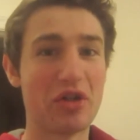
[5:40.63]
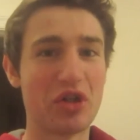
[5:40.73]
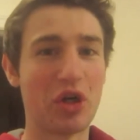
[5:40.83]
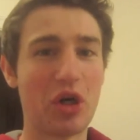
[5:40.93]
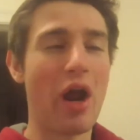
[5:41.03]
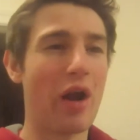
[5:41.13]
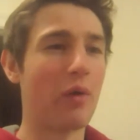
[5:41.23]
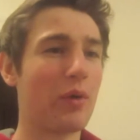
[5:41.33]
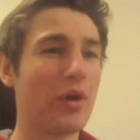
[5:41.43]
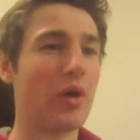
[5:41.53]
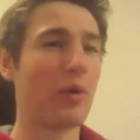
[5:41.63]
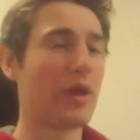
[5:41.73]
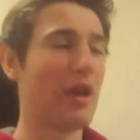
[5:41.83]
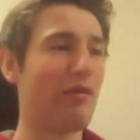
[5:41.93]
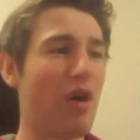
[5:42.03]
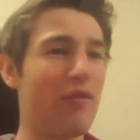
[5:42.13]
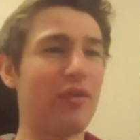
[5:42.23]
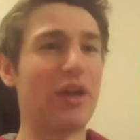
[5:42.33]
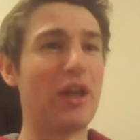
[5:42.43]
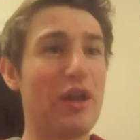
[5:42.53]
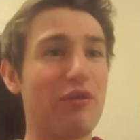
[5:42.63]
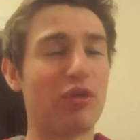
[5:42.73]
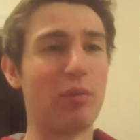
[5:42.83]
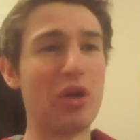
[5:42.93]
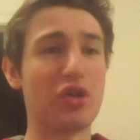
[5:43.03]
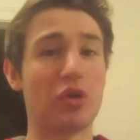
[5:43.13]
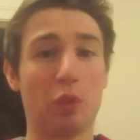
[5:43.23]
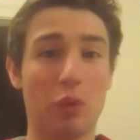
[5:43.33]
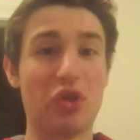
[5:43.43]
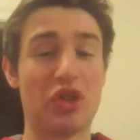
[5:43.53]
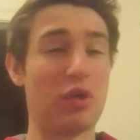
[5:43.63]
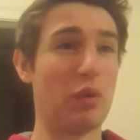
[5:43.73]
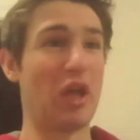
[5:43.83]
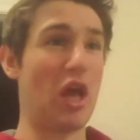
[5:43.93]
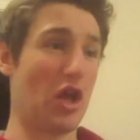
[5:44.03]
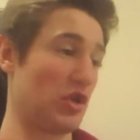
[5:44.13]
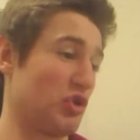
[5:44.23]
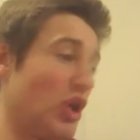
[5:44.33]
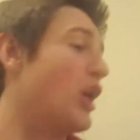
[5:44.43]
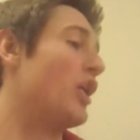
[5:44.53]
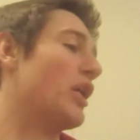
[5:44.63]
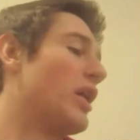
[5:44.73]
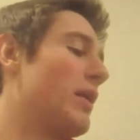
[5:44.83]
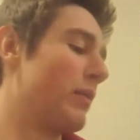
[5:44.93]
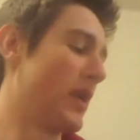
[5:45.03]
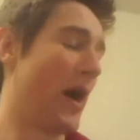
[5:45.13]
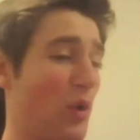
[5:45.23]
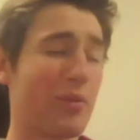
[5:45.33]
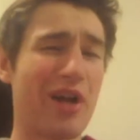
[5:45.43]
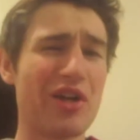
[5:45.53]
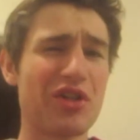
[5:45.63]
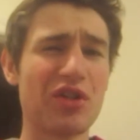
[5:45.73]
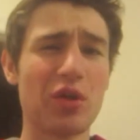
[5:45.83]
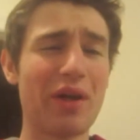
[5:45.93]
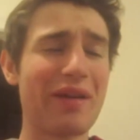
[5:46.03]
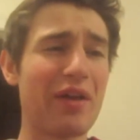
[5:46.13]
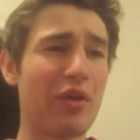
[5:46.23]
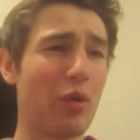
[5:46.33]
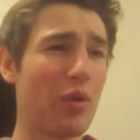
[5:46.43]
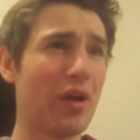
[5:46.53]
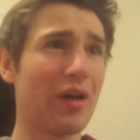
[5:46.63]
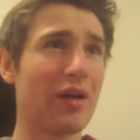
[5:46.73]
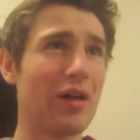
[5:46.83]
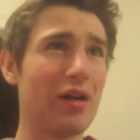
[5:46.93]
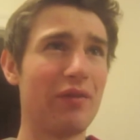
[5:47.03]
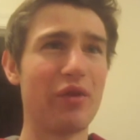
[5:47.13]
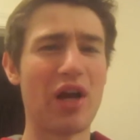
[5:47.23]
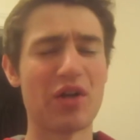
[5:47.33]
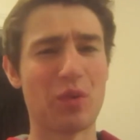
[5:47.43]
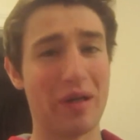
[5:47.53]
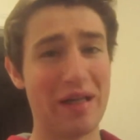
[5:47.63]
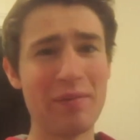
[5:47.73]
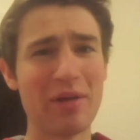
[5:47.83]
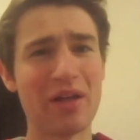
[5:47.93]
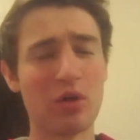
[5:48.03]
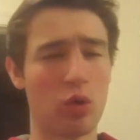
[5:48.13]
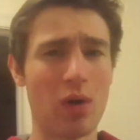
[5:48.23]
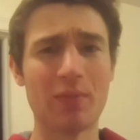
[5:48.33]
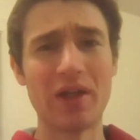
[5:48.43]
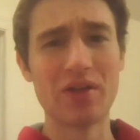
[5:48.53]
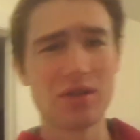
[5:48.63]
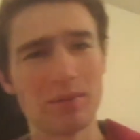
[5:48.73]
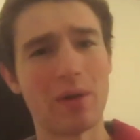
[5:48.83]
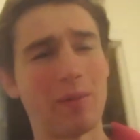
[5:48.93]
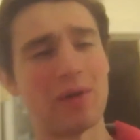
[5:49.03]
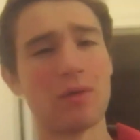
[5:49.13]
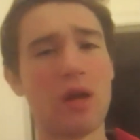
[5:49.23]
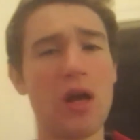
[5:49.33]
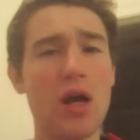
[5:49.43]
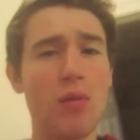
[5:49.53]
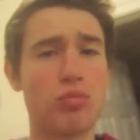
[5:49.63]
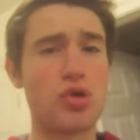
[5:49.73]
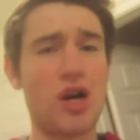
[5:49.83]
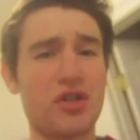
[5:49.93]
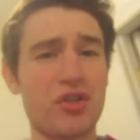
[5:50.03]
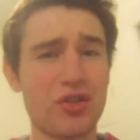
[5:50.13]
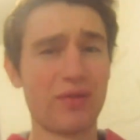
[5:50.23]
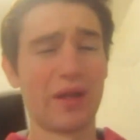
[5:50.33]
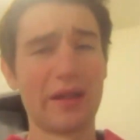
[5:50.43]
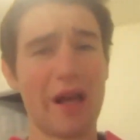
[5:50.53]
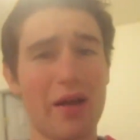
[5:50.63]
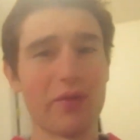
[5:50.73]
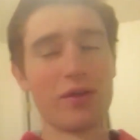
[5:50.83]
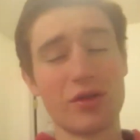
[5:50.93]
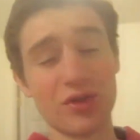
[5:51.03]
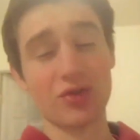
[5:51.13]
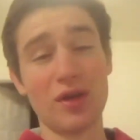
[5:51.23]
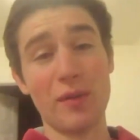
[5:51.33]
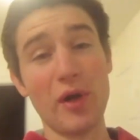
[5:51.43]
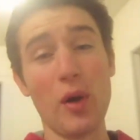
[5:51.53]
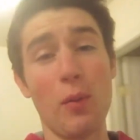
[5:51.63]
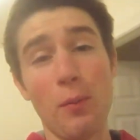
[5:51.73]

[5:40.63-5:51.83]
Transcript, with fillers: sure I don't you know give off any information we sh we can't say. But yeah, hope you guys like that little thing. And uh, if you guys want to keep getting little updates about my project and stuff like that, then just let me know,